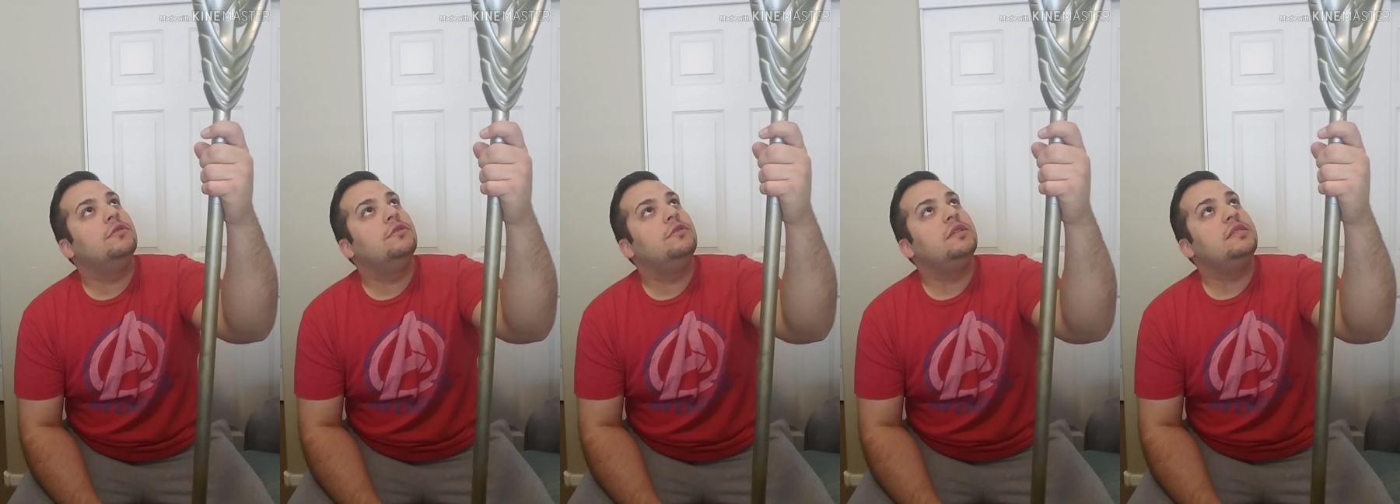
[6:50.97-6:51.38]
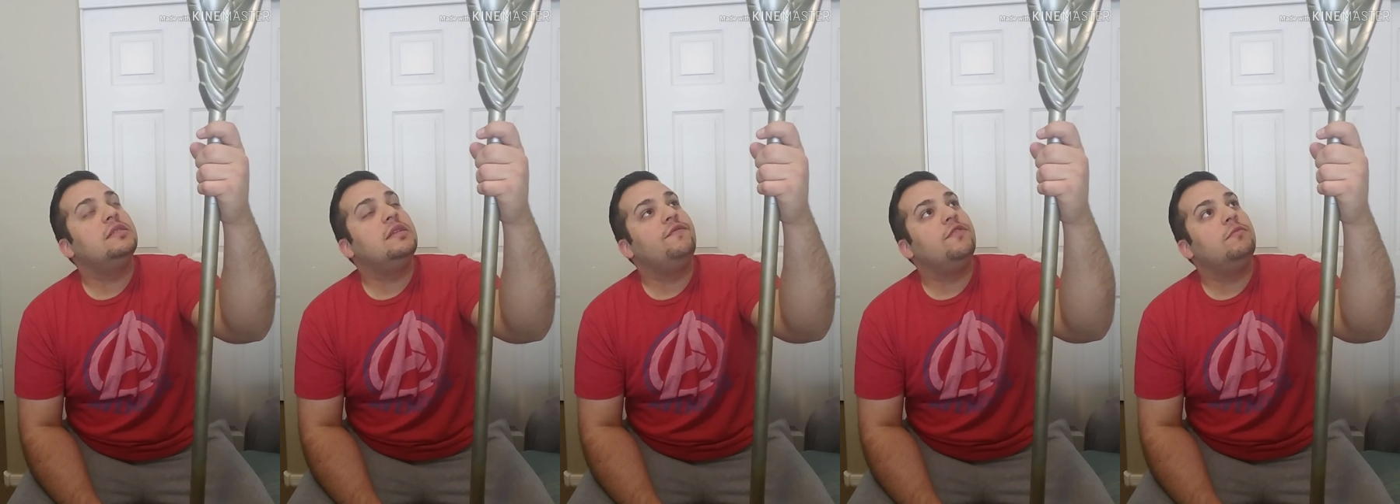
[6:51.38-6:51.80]
This is
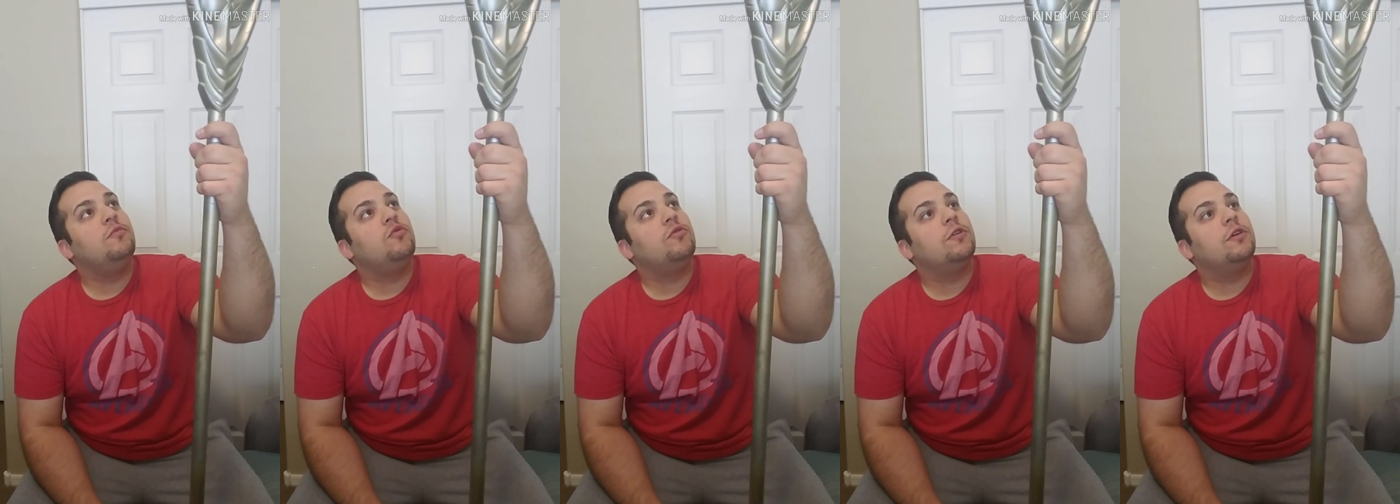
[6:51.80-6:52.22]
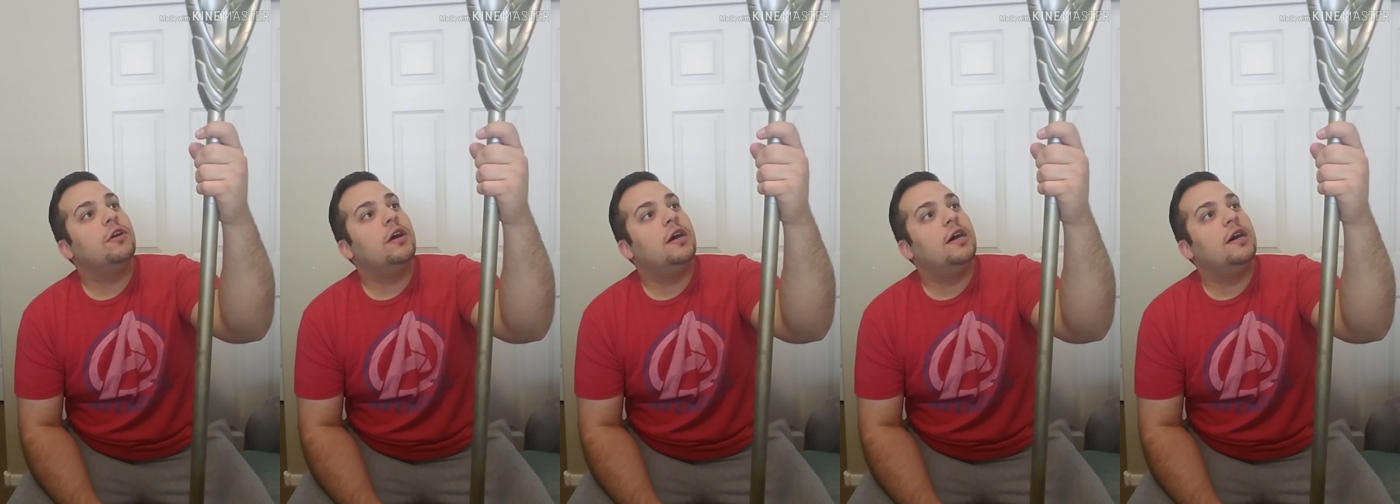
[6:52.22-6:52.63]
definitely more
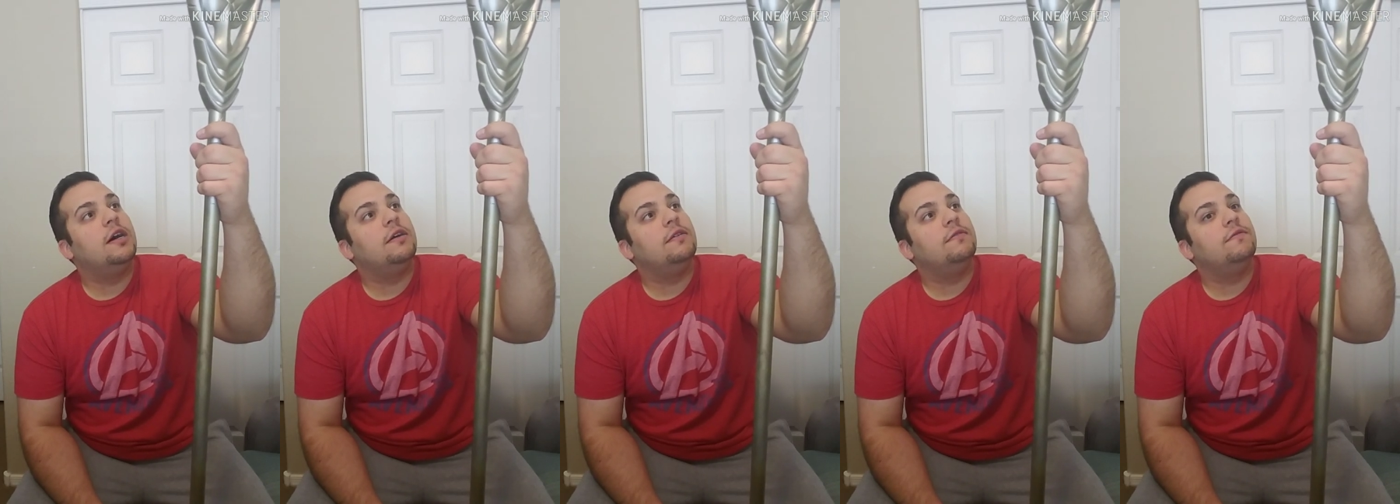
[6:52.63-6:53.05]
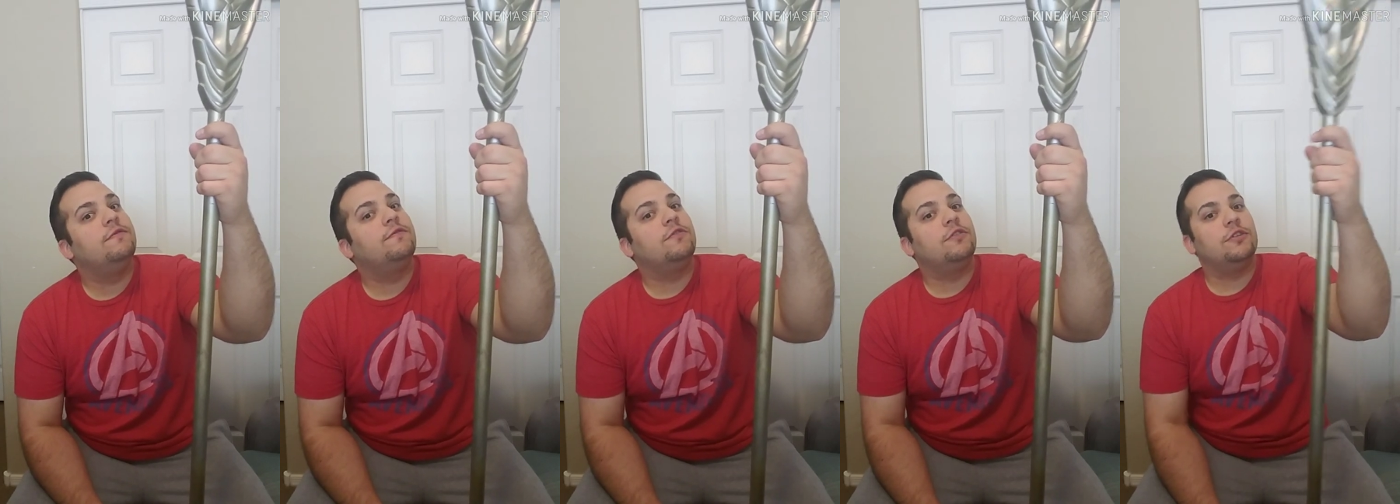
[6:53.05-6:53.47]

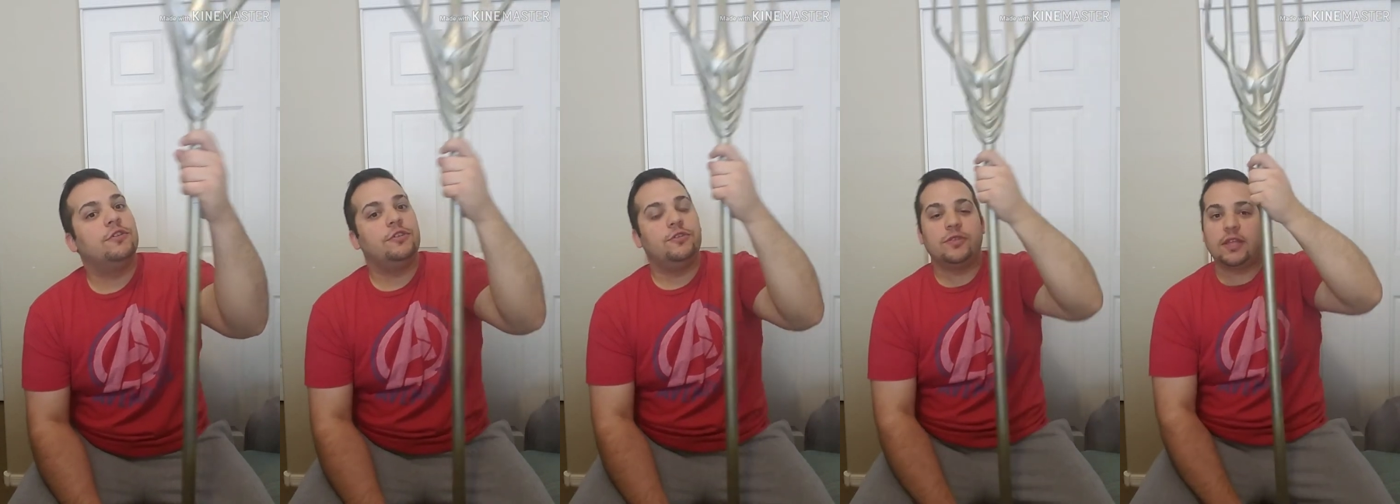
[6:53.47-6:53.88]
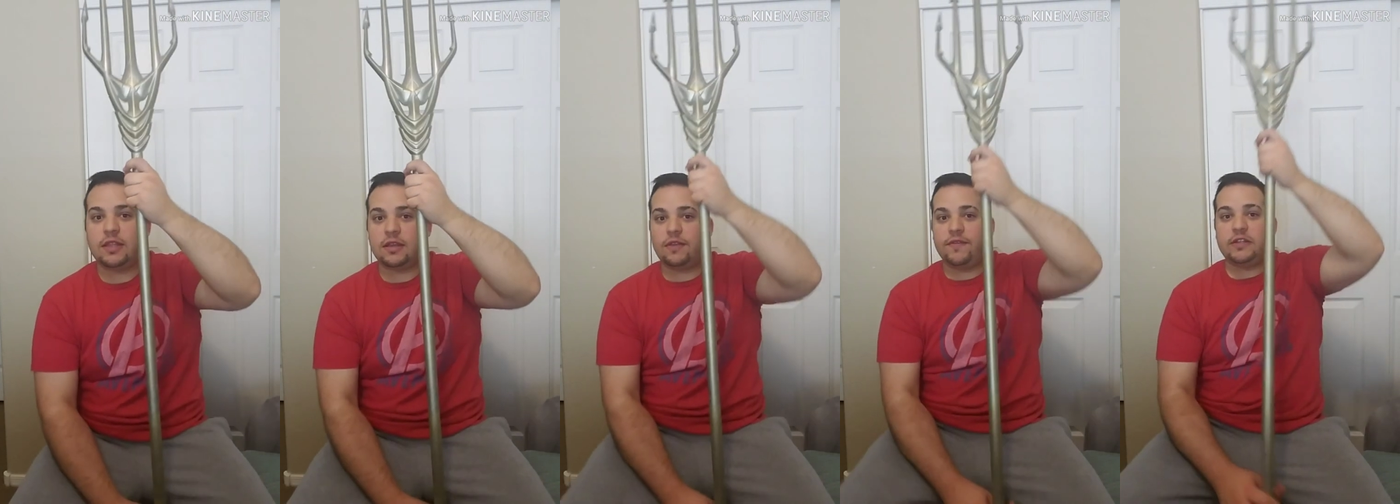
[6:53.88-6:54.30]
for your use at the
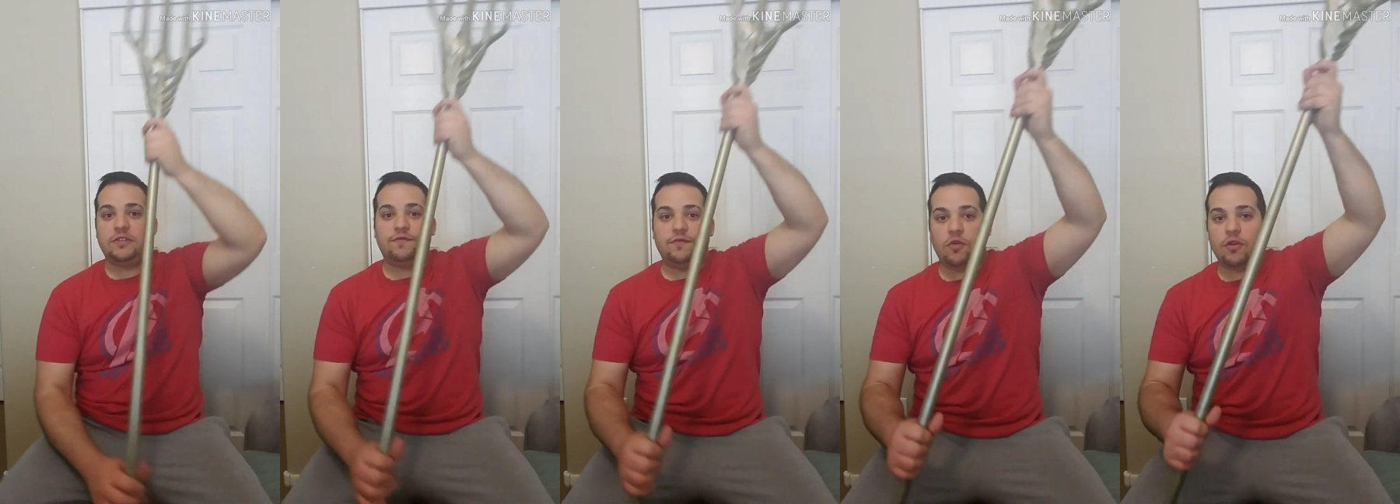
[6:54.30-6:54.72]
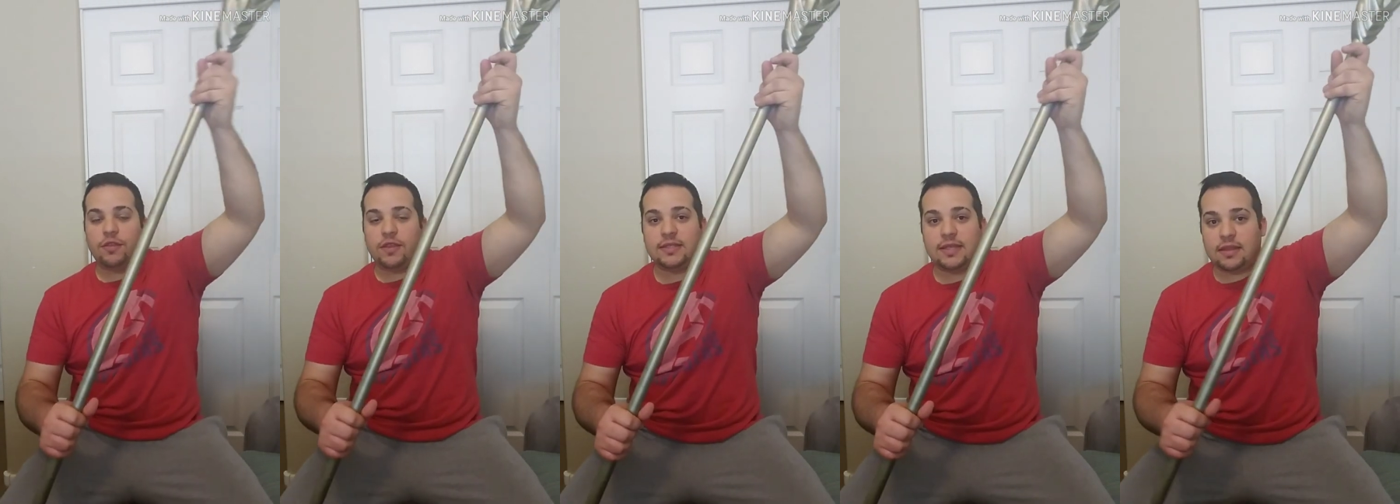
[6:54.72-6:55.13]
convention floor and
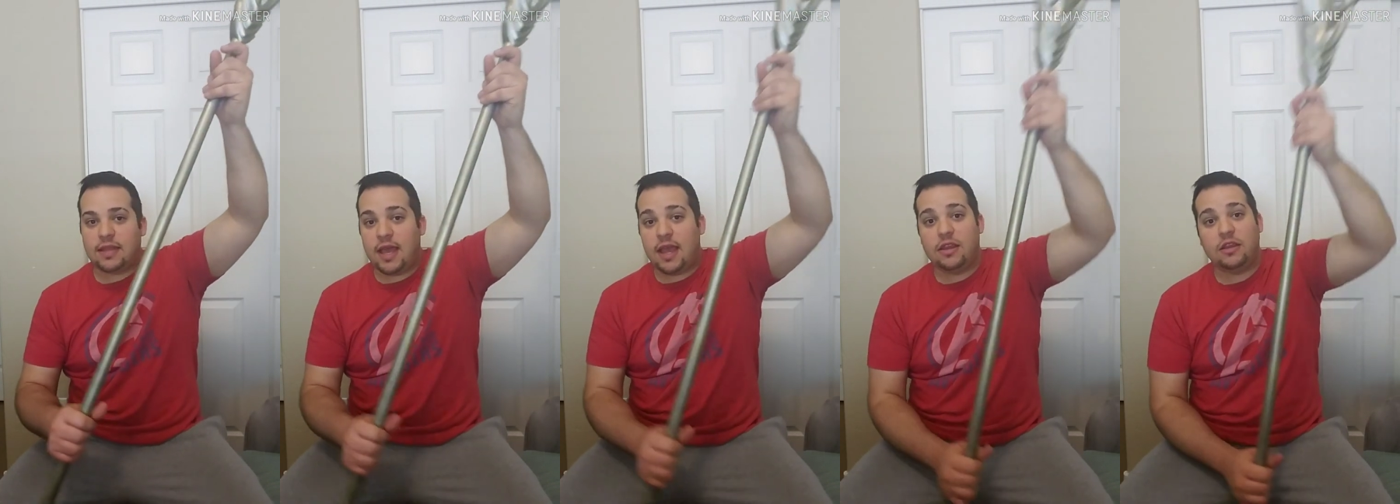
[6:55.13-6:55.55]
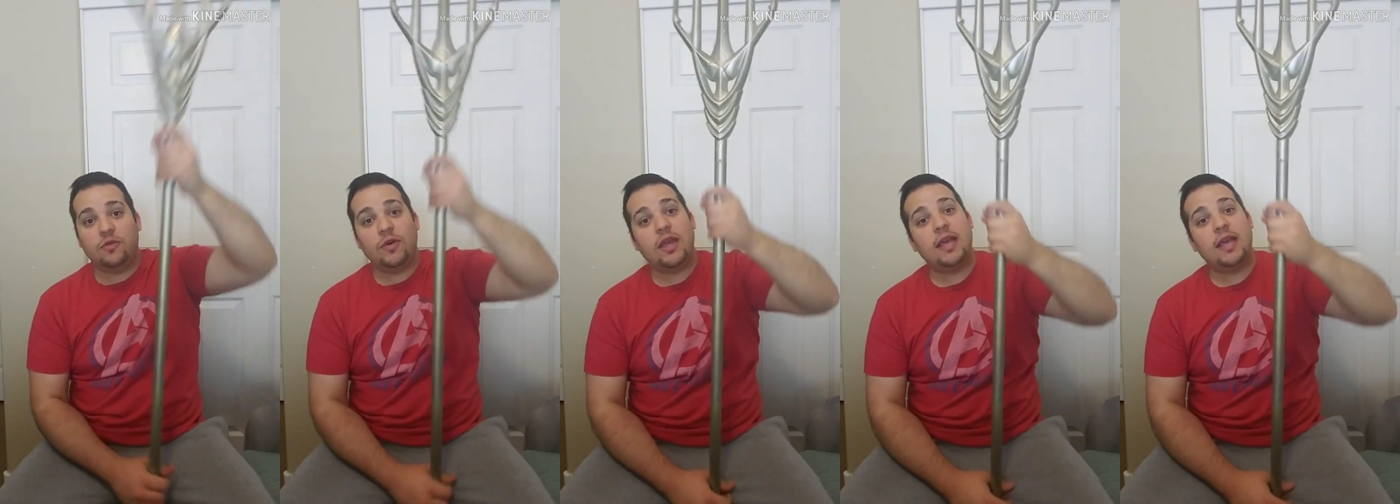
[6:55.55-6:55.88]
things like that. And you know what?